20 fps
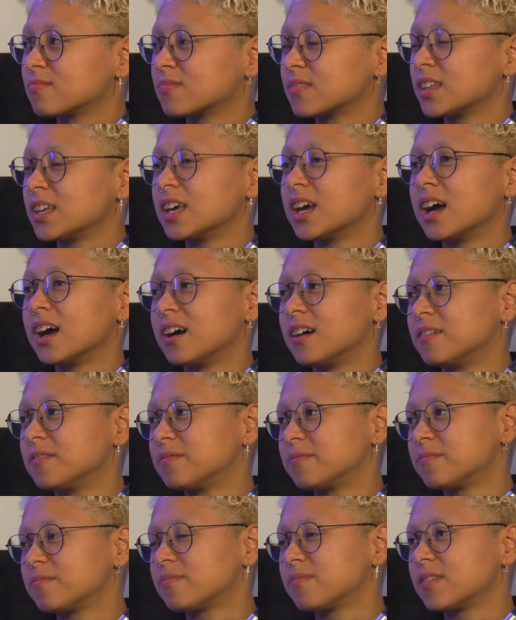Yeah.
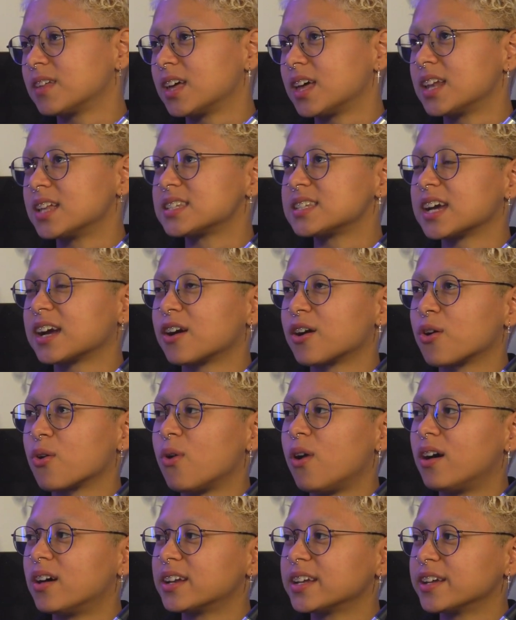And it's like our
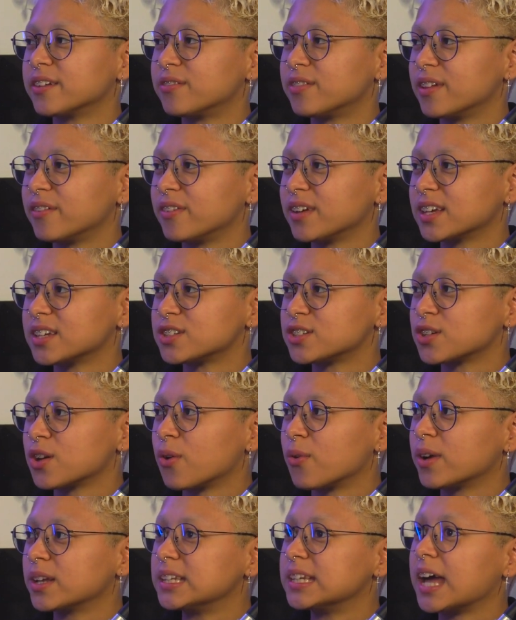quality of living is
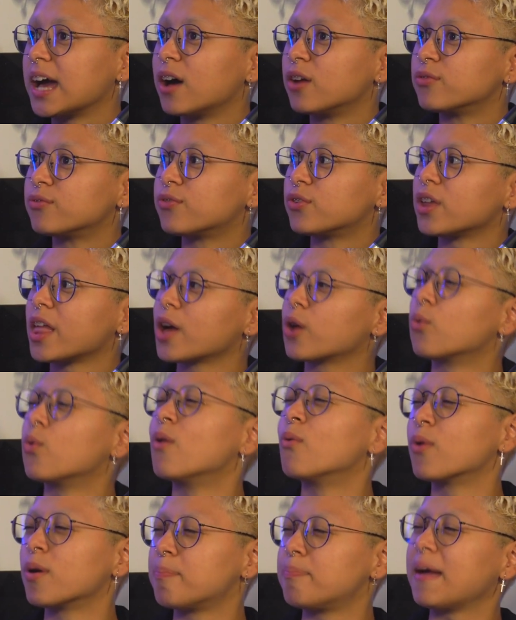going down for like
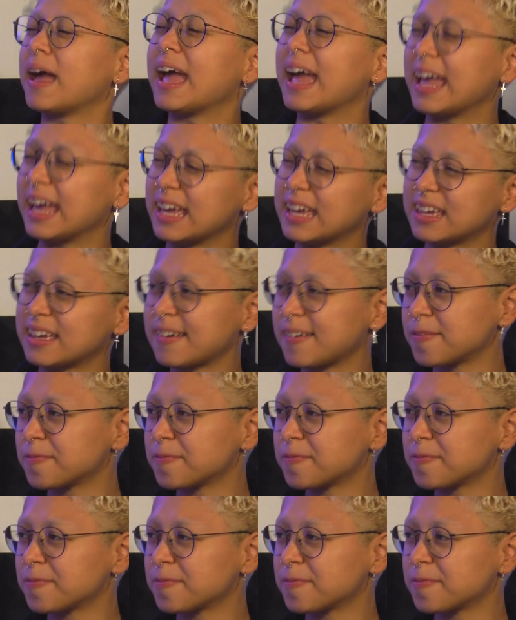what we're paying.